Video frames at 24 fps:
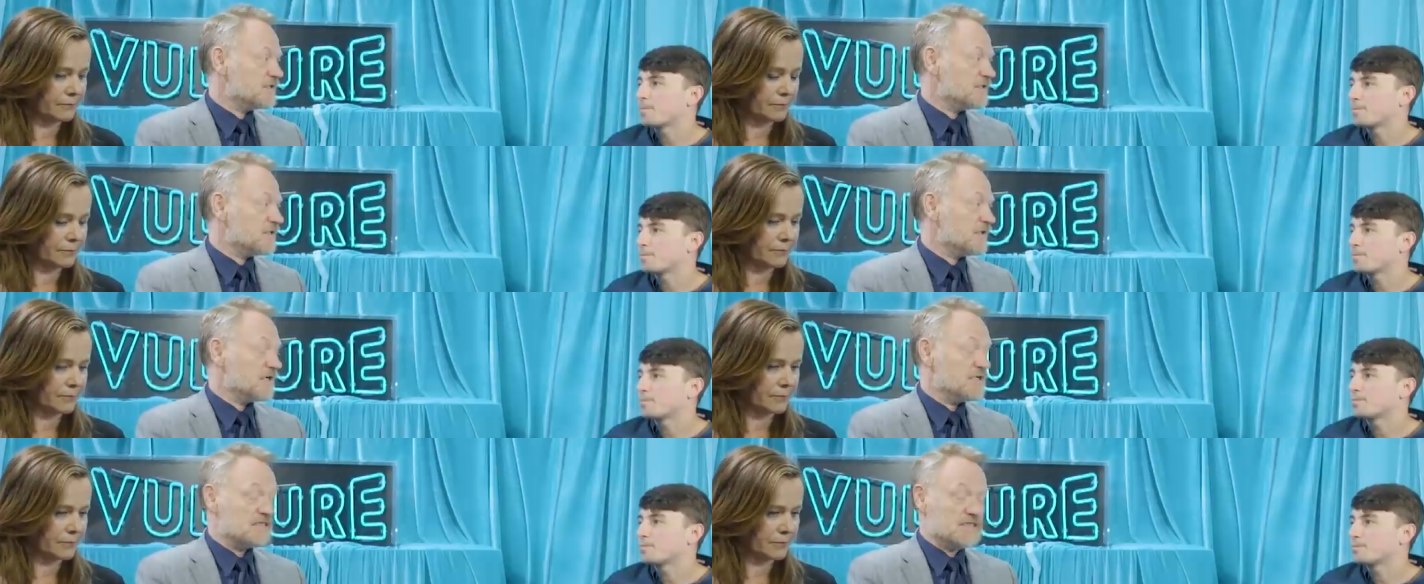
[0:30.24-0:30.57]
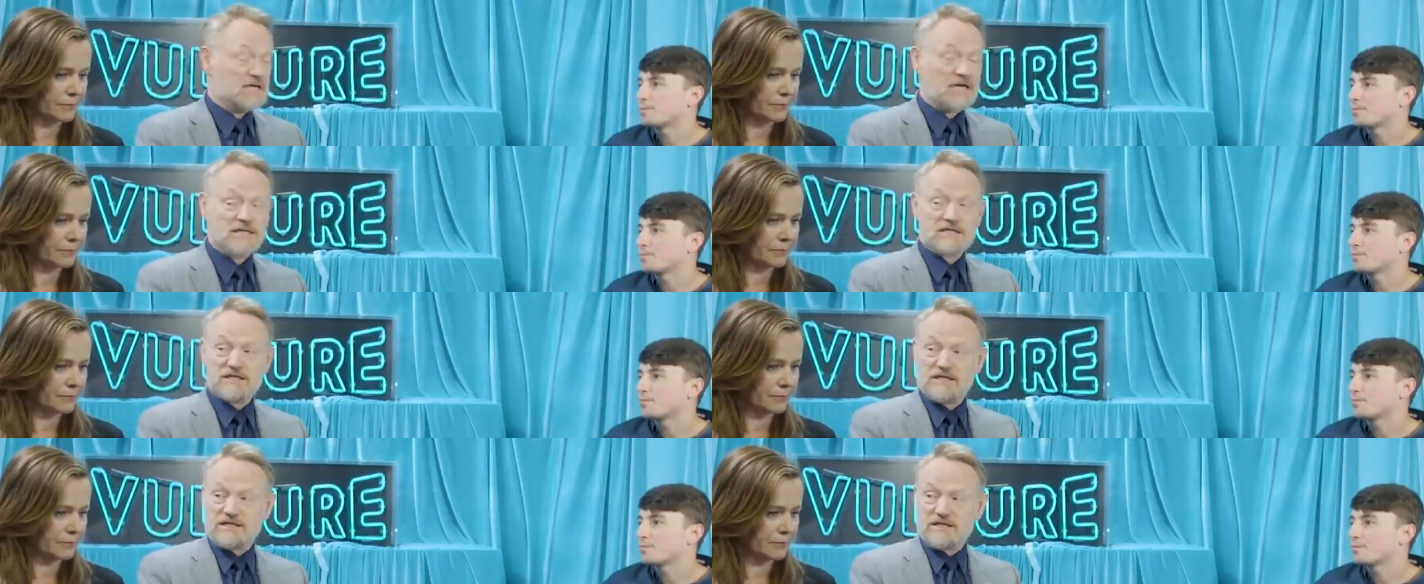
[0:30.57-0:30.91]
Speaker 1: it. And
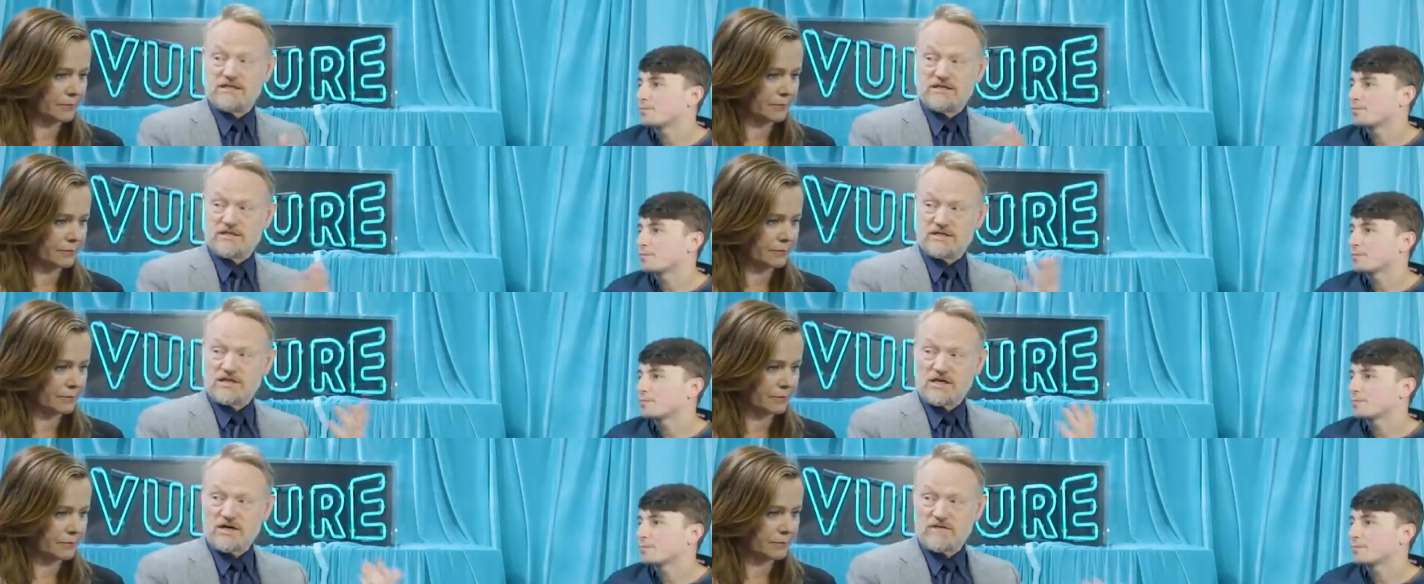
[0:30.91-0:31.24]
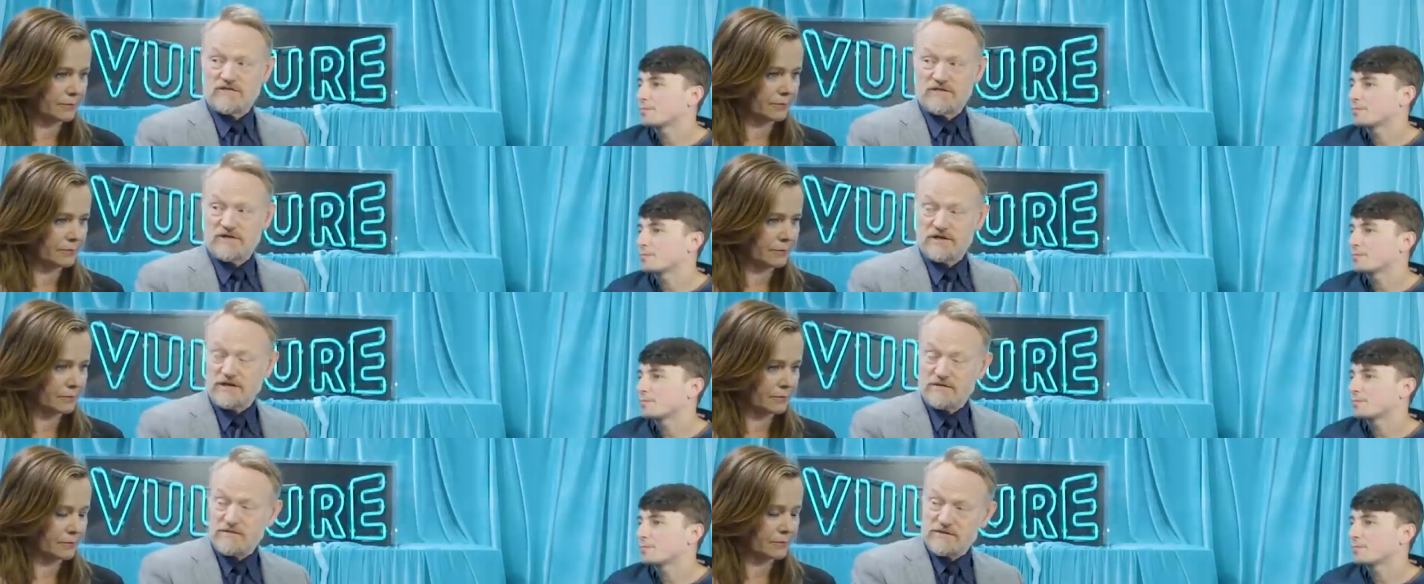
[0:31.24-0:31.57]
it's actually
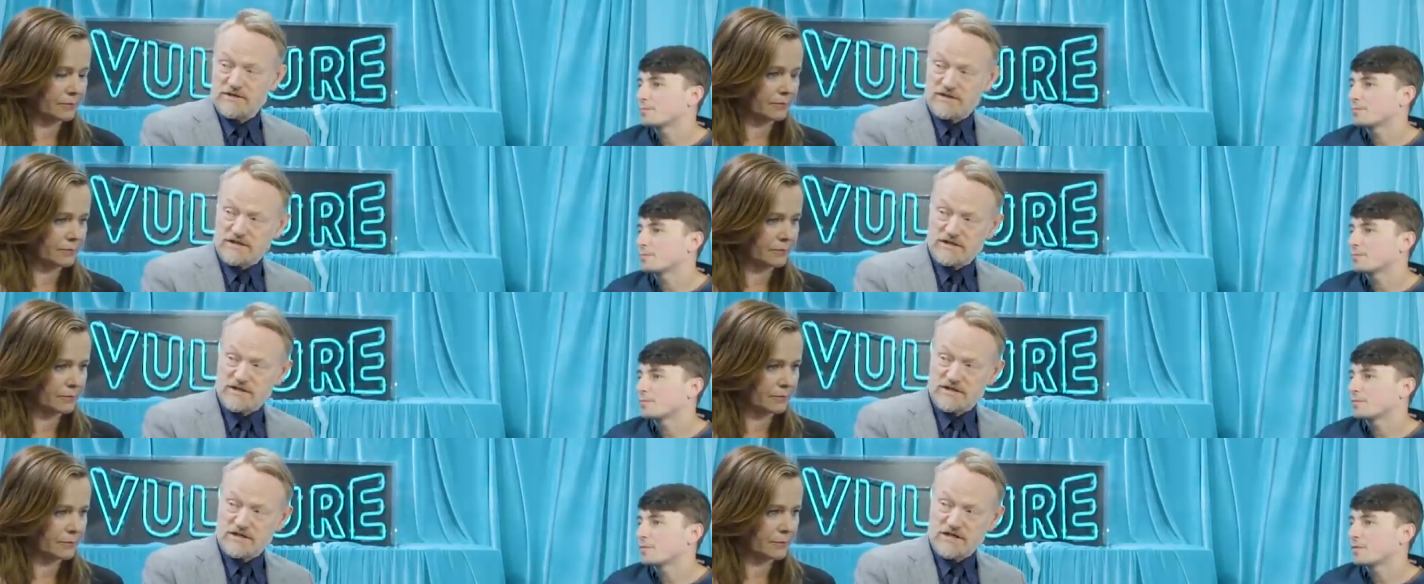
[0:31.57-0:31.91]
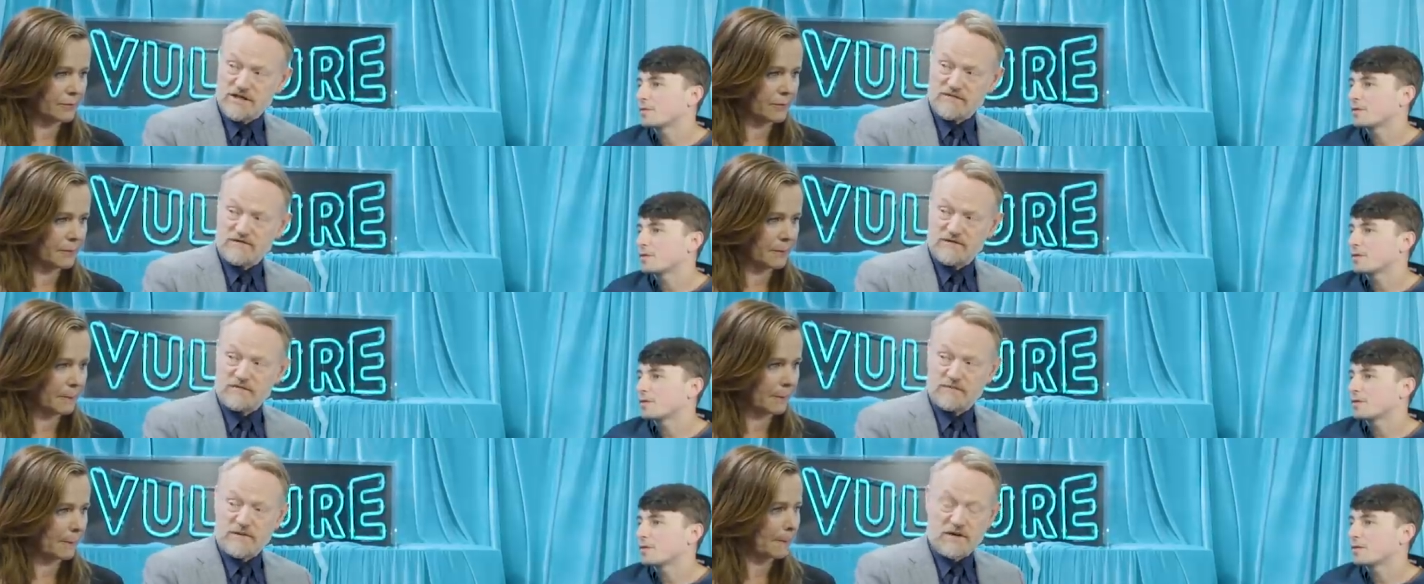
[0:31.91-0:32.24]
discovered, it was
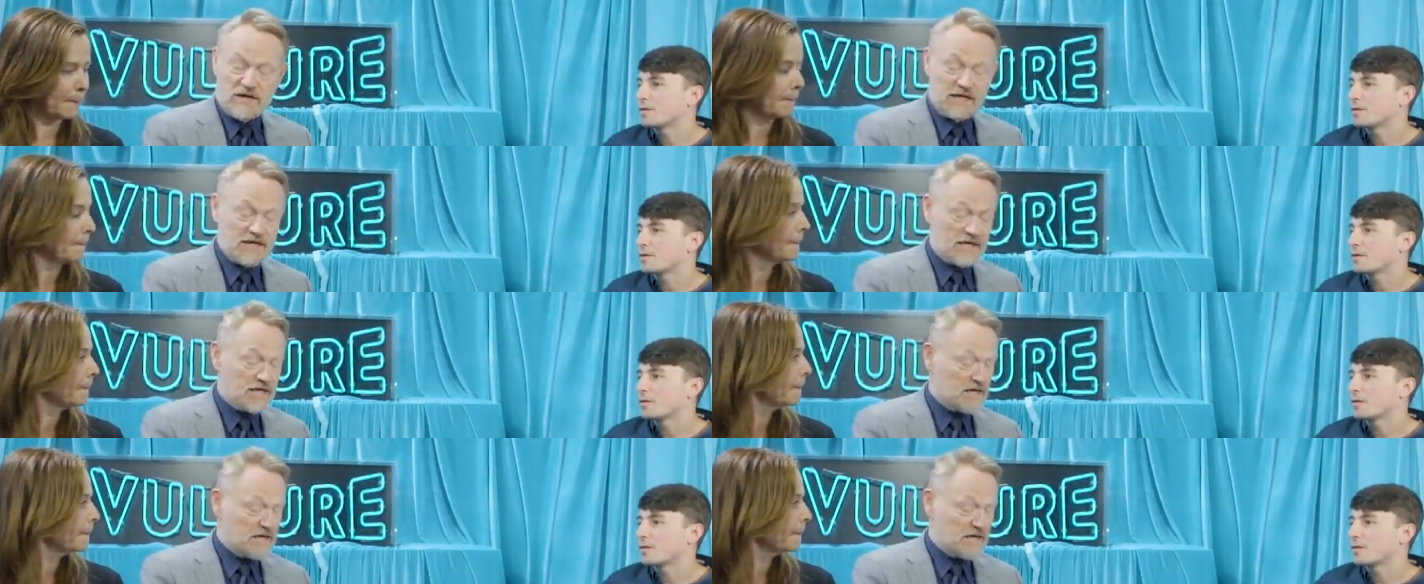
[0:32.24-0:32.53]
discovered by